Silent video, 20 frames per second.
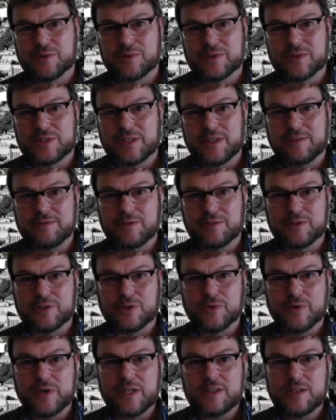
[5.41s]
receive your
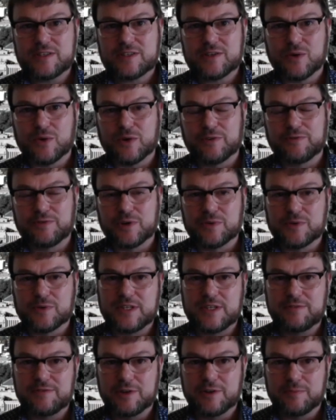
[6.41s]
degrees, or if you're
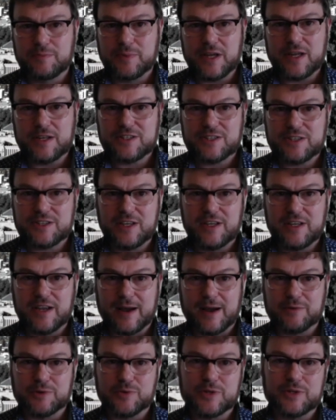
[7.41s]
receiving your PhD,
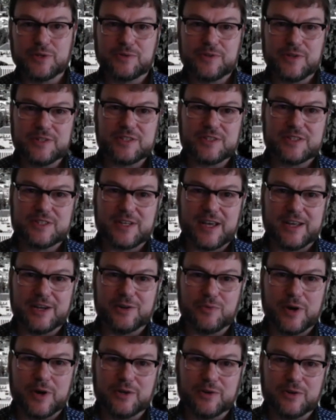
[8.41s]
I would read your thesis title
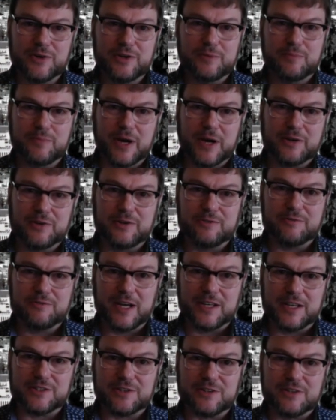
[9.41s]
while you're hooded by your
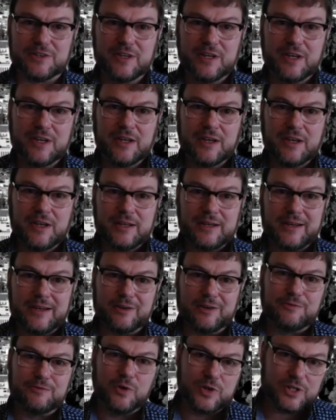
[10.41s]
advisor.
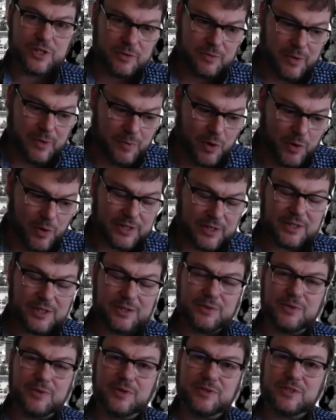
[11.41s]
Now, unfortunately, we won't get to
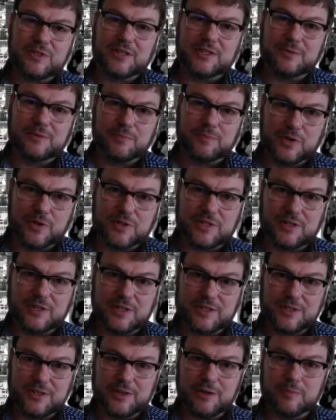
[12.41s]
do those things in person
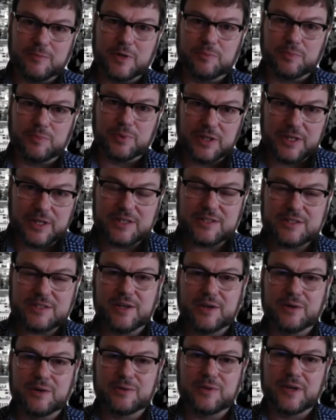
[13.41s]
this year, but please
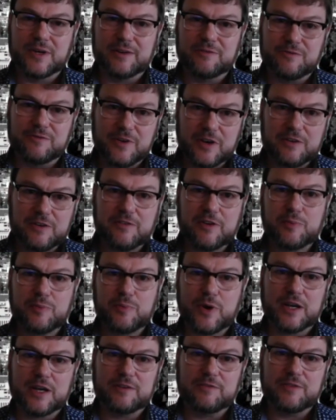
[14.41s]
know that I'm very, very
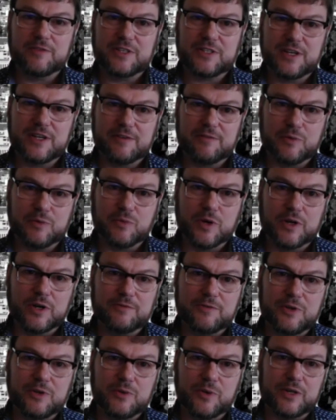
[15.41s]
proud of each and every one of
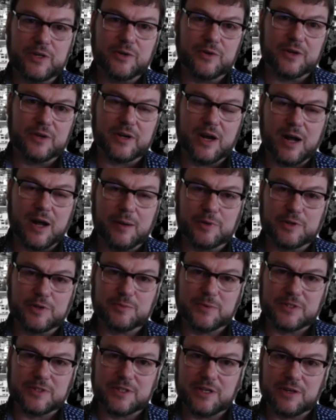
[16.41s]
you and your
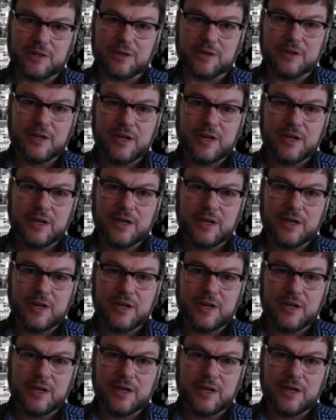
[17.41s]
accomplishments here.